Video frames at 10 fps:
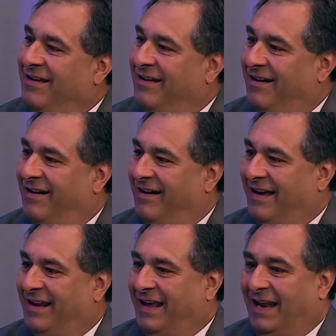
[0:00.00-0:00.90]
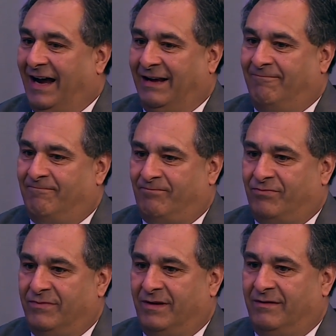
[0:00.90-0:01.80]

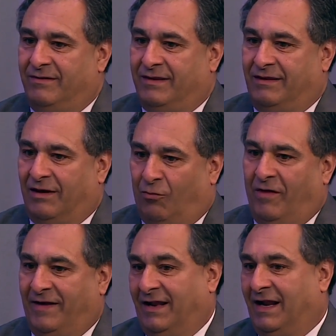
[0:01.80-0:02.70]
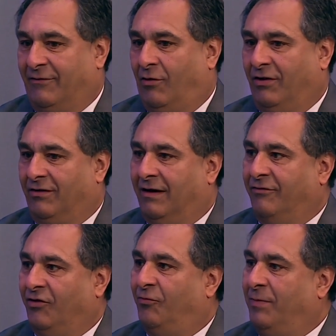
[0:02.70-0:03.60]
The one thing that I've always loved
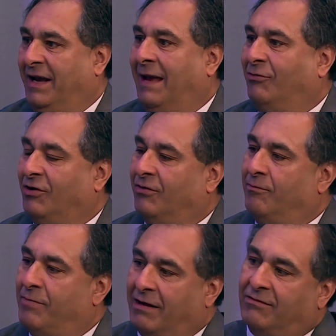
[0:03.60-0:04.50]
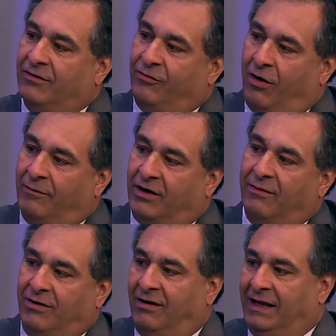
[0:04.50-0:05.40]
is being able to better inform the
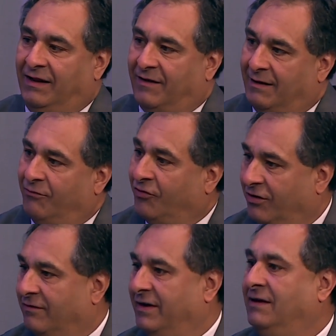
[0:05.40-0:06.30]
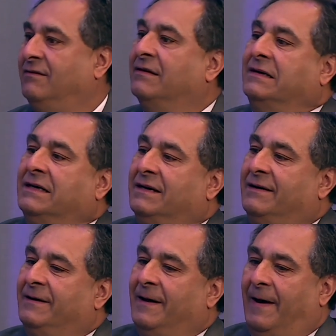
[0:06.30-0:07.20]
community that I'm serving.
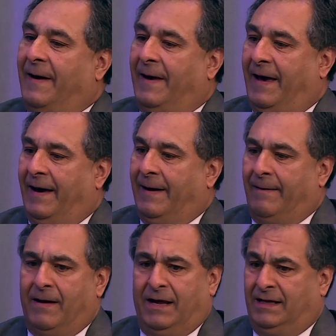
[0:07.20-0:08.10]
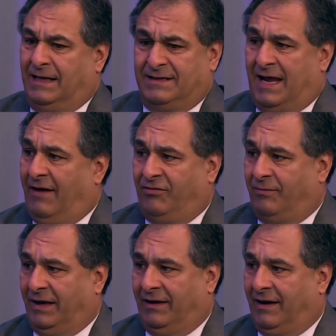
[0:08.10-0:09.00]
It doesn't have to
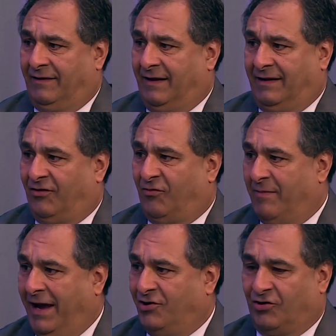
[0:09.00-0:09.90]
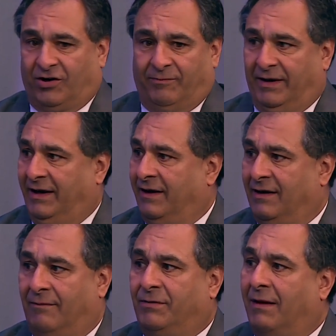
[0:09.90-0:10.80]
be anything that's major. It could be an
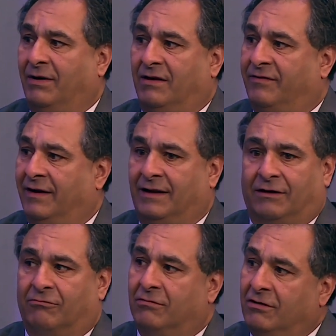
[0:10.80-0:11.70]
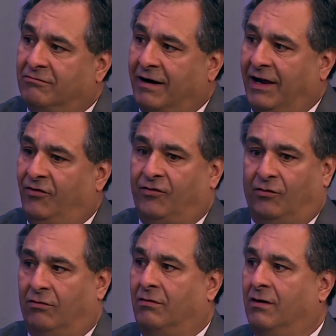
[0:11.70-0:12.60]
upcoming event like a road race,
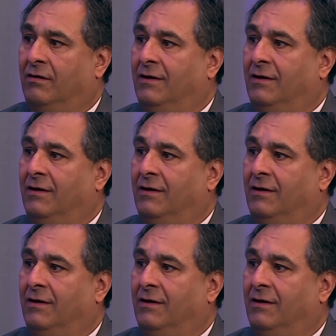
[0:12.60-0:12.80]
or